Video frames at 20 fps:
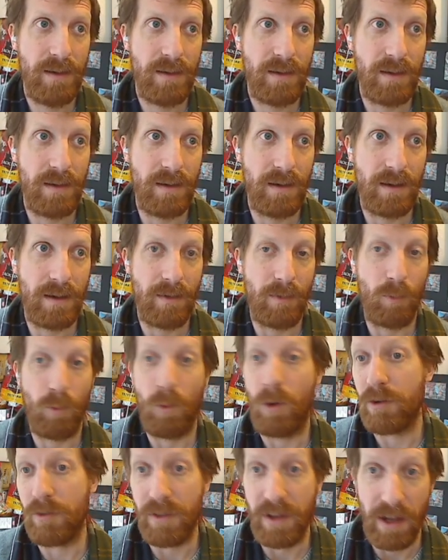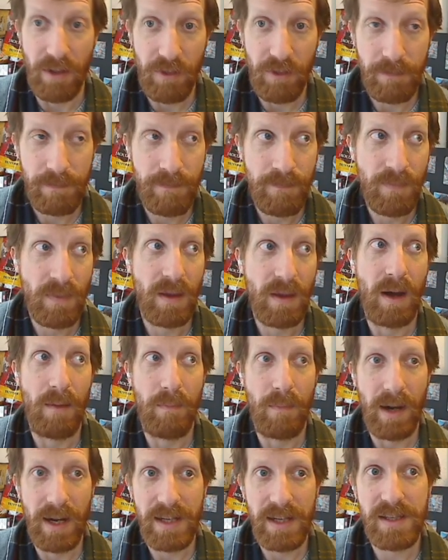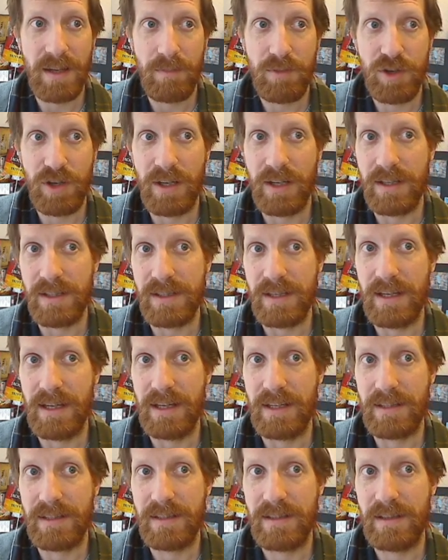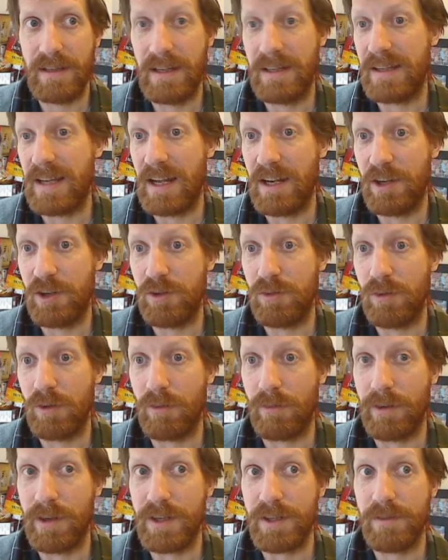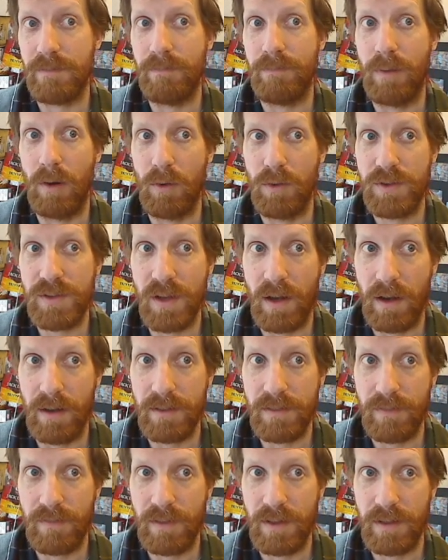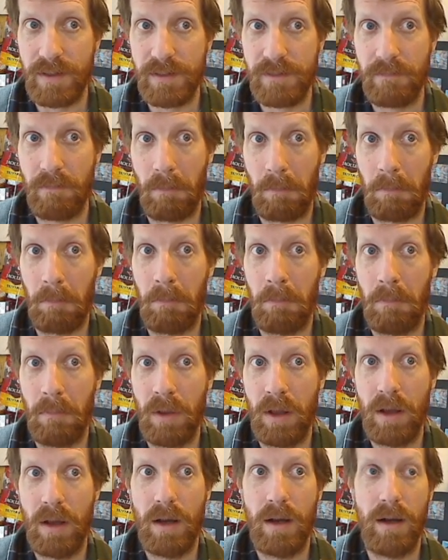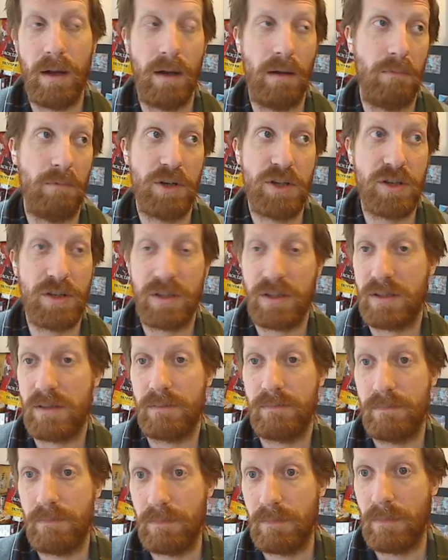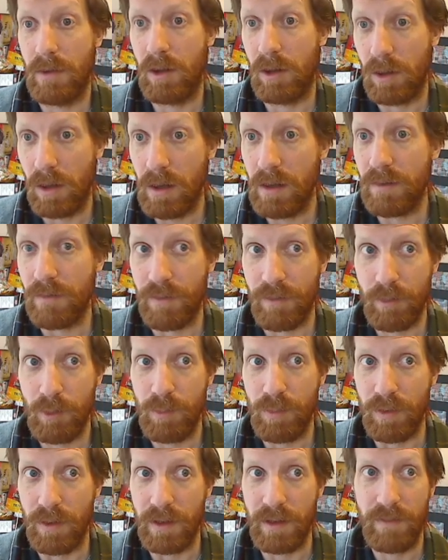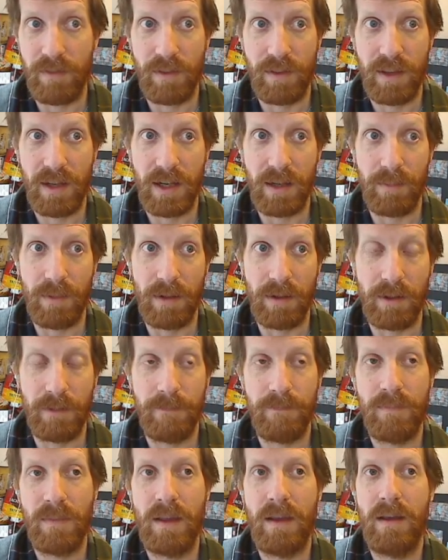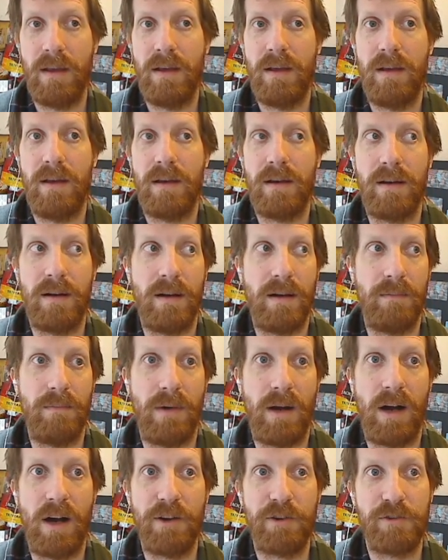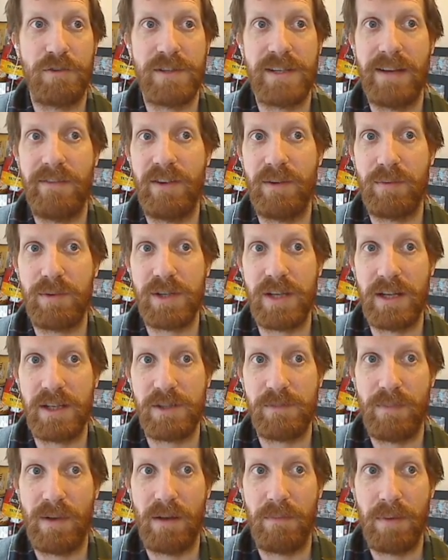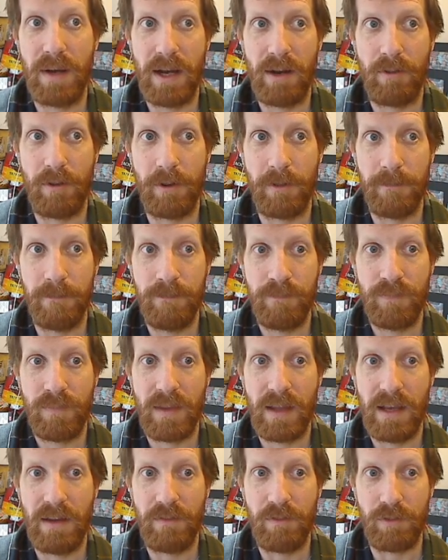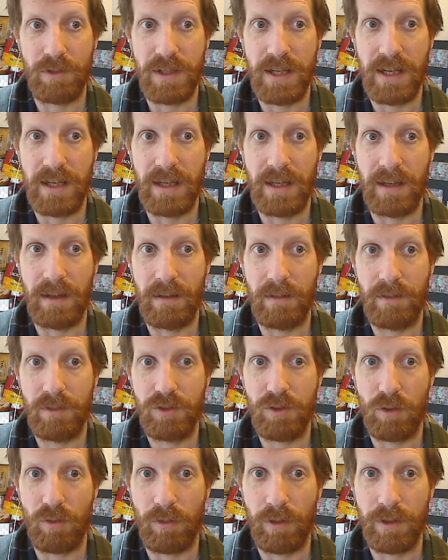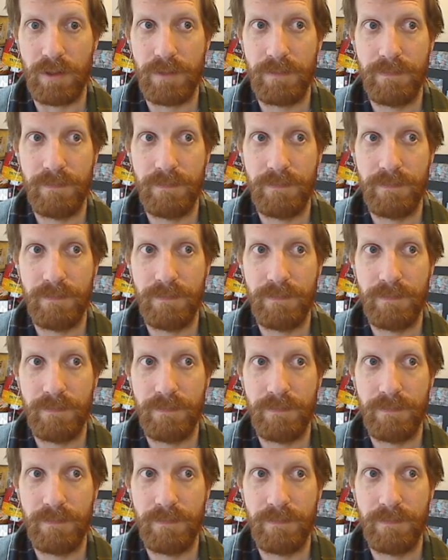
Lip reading: one or the other. My assumption is it's intended to increase both sides of this, which is a lot of throughput if you think about it. 170% spell power if you're taking Torrent,